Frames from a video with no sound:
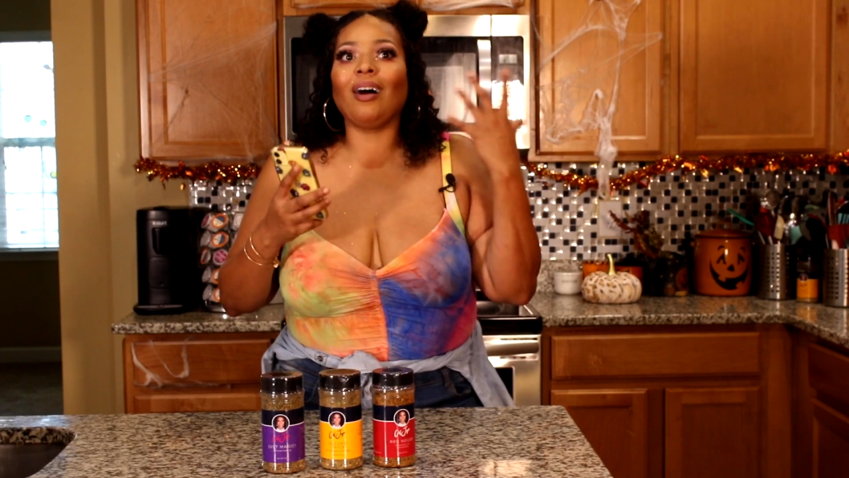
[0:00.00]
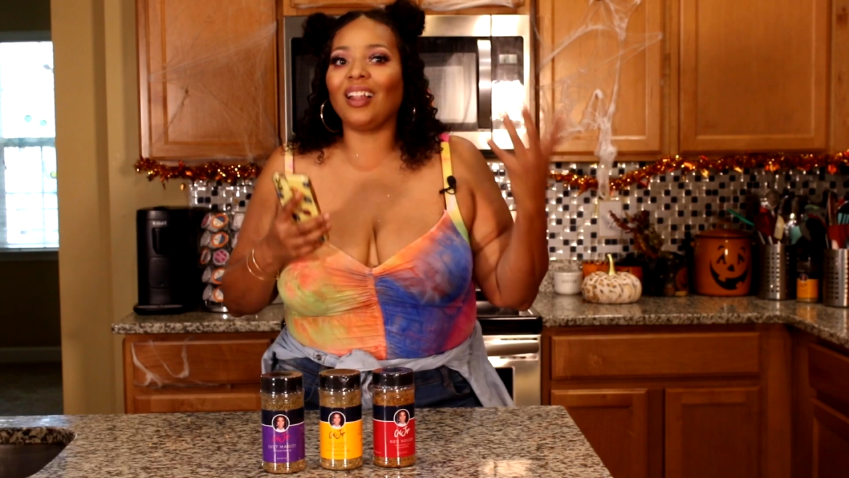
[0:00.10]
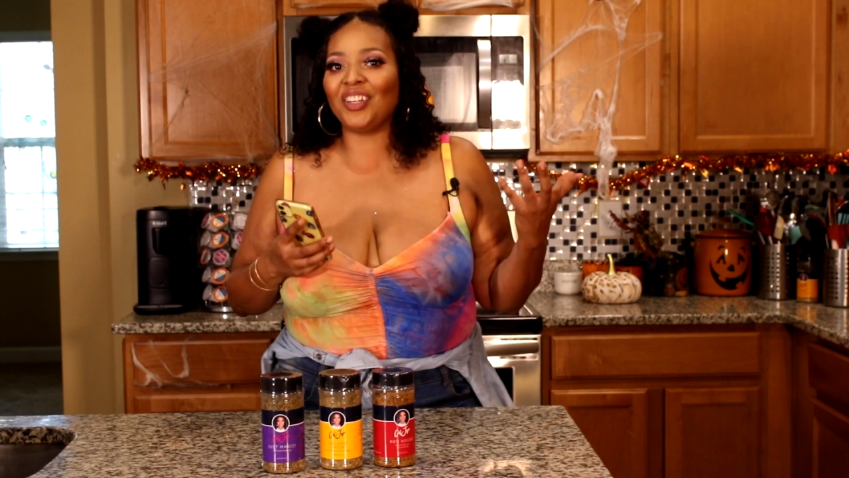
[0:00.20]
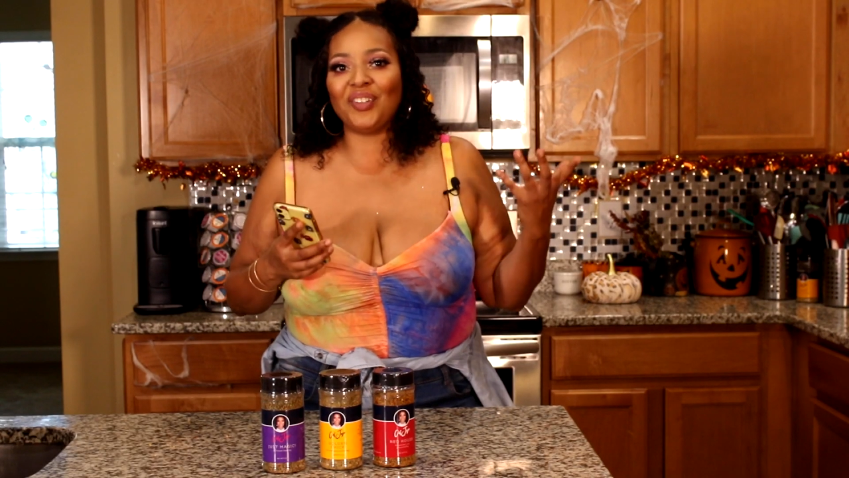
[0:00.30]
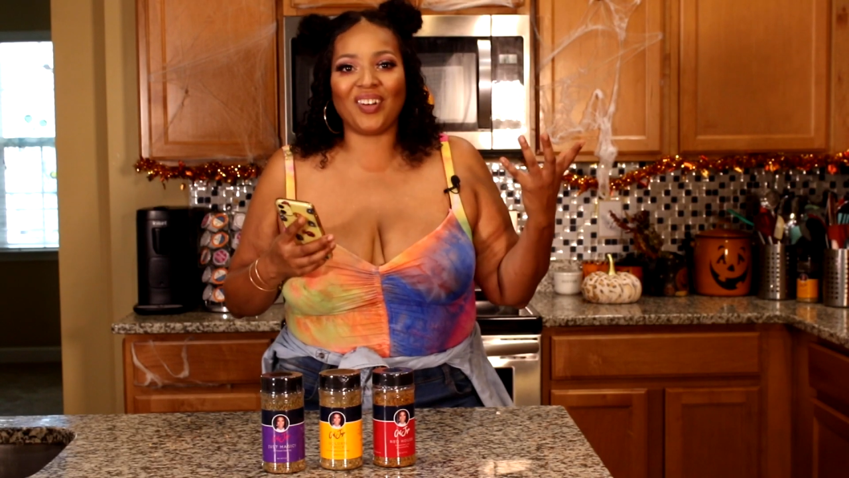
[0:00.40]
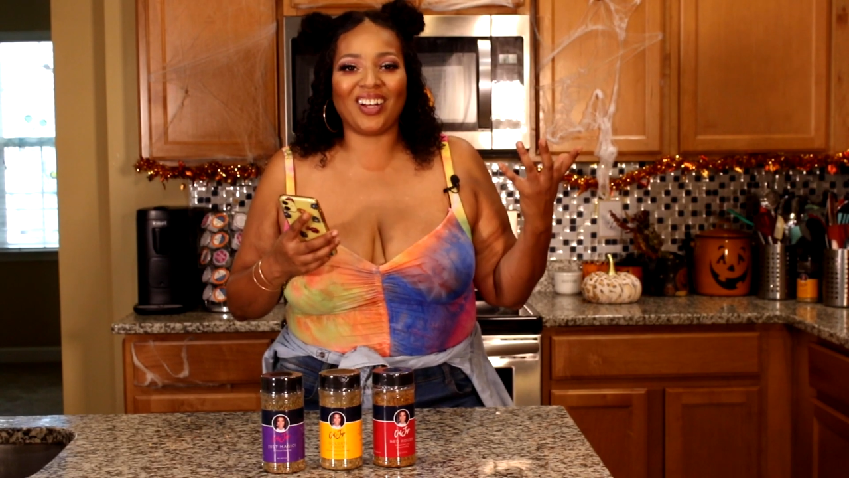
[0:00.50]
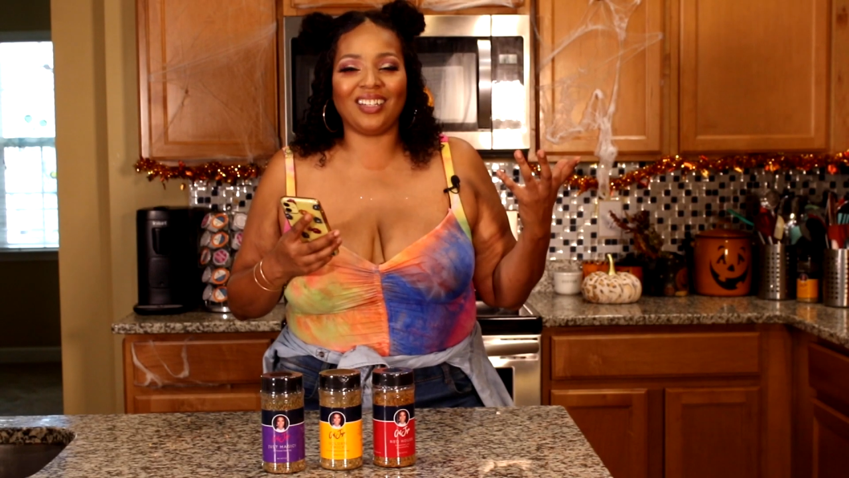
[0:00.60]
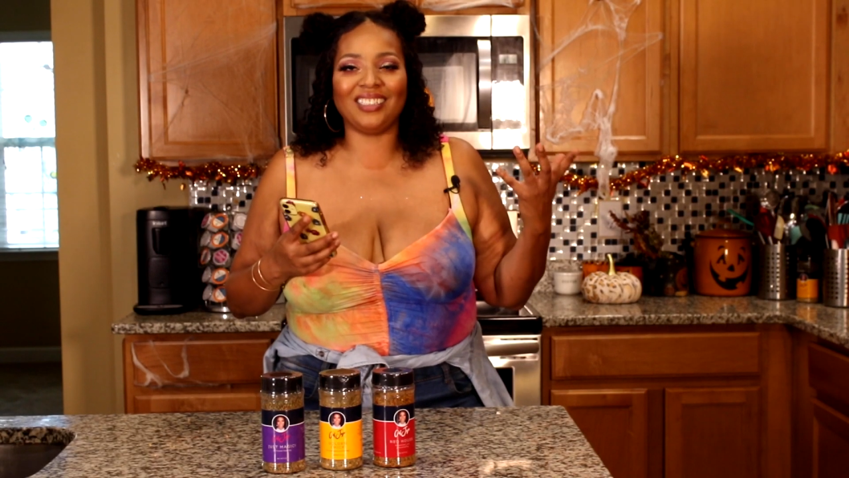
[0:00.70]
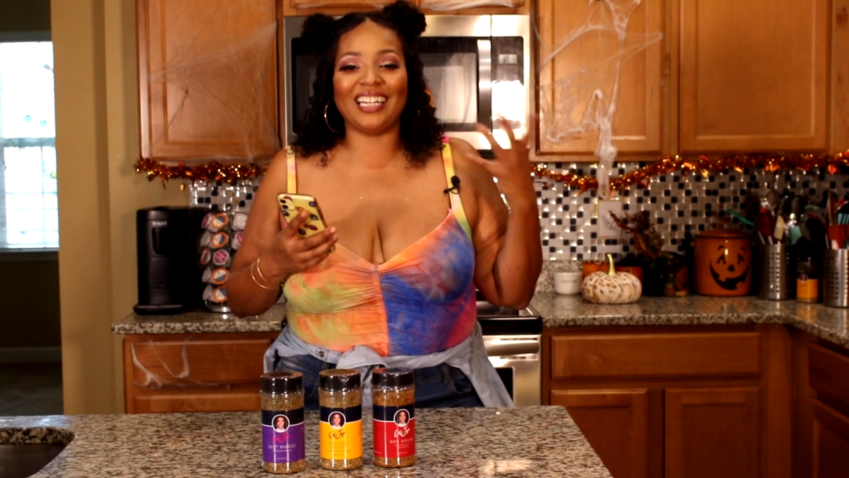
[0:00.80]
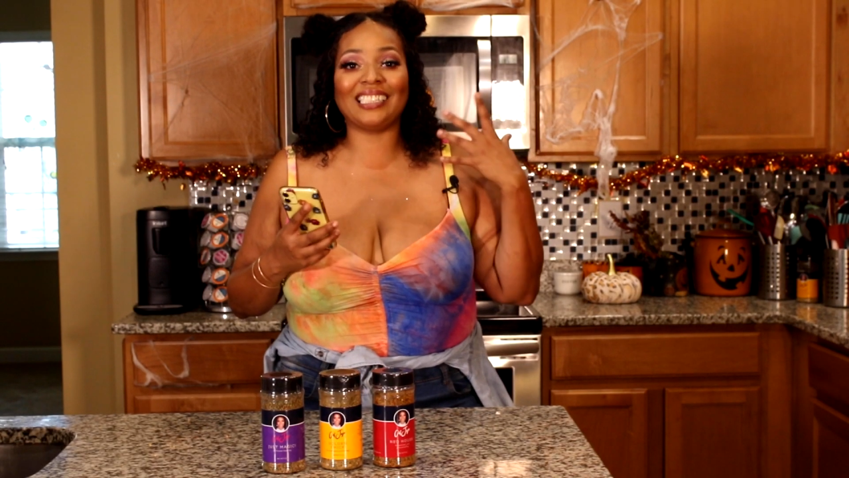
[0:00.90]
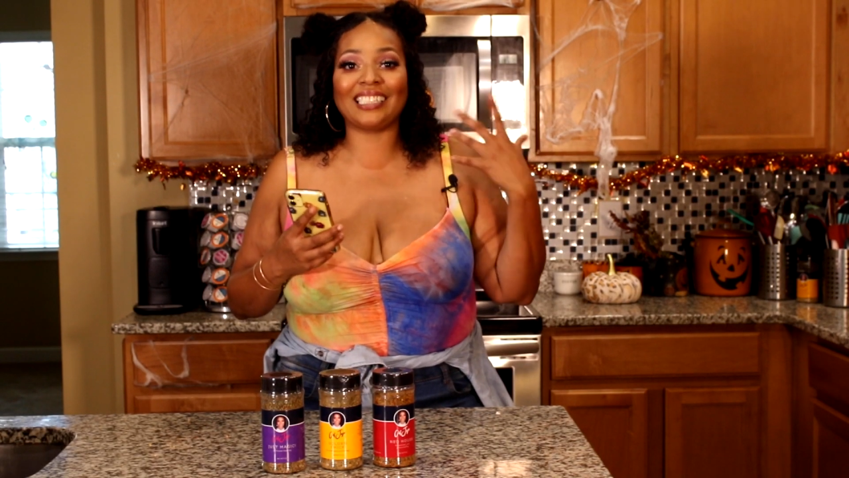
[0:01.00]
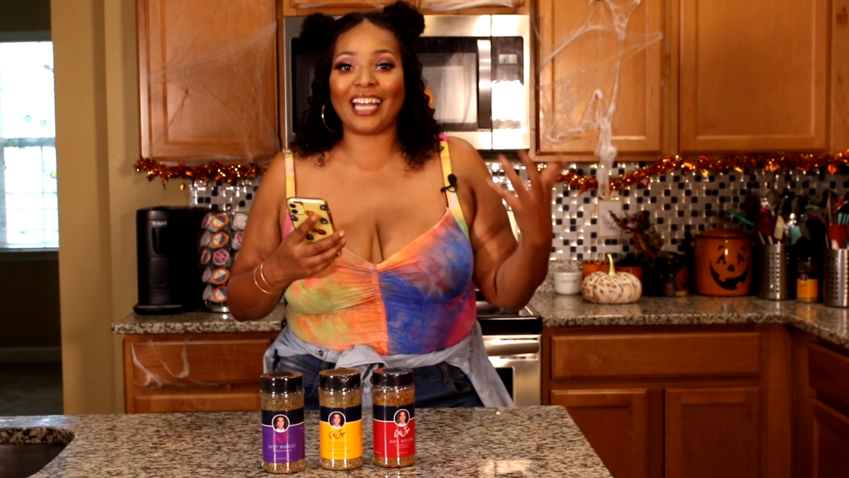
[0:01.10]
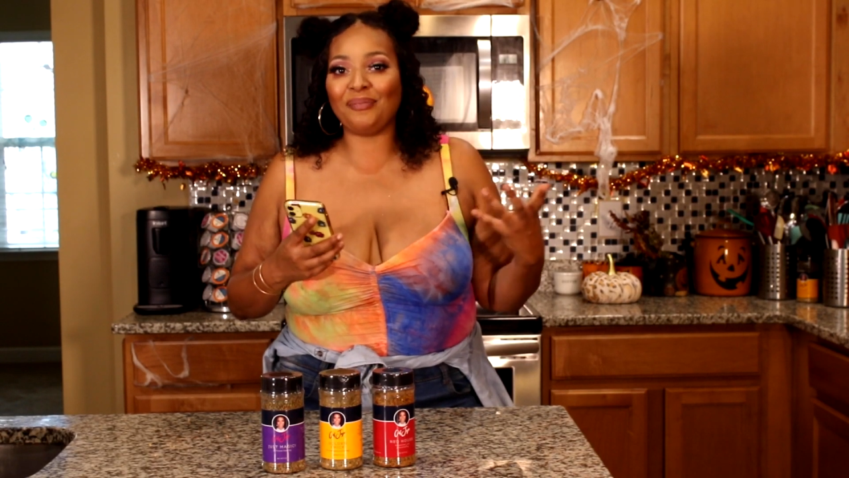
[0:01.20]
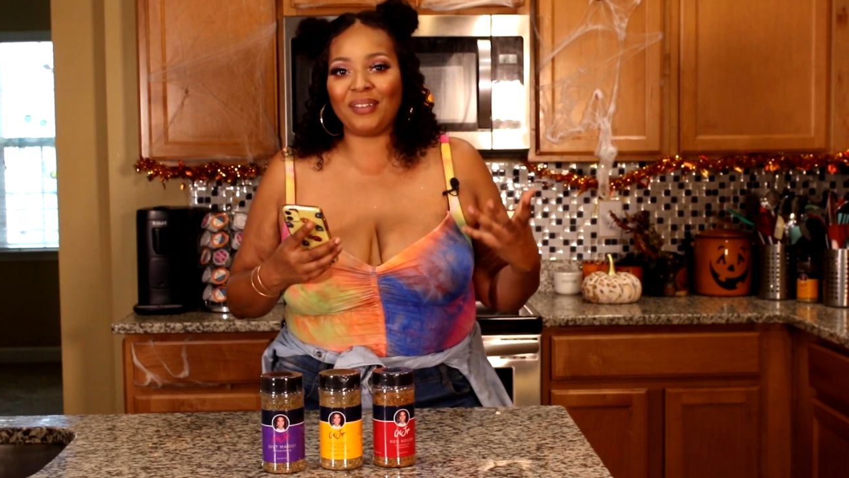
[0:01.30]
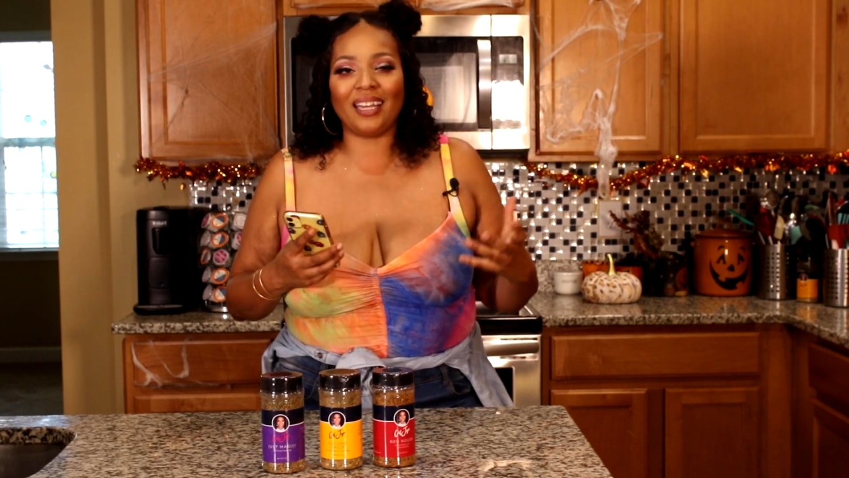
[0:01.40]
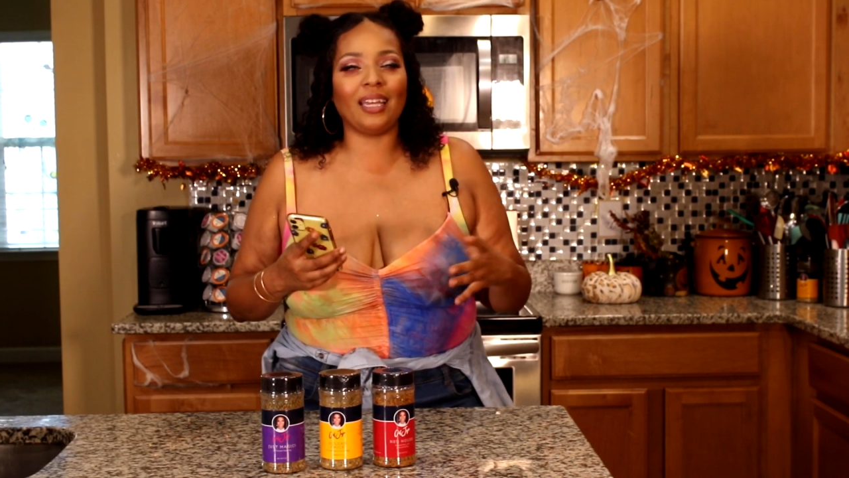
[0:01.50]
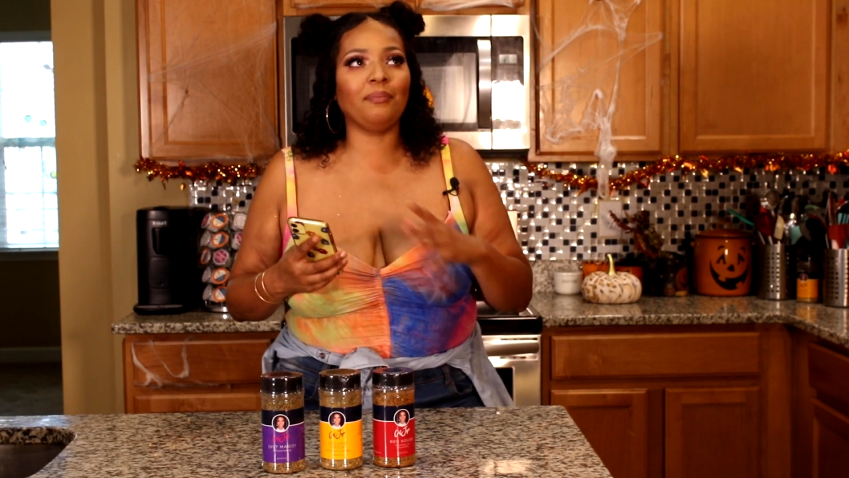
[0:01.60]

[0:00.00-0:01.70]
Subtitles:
all of you all excitement.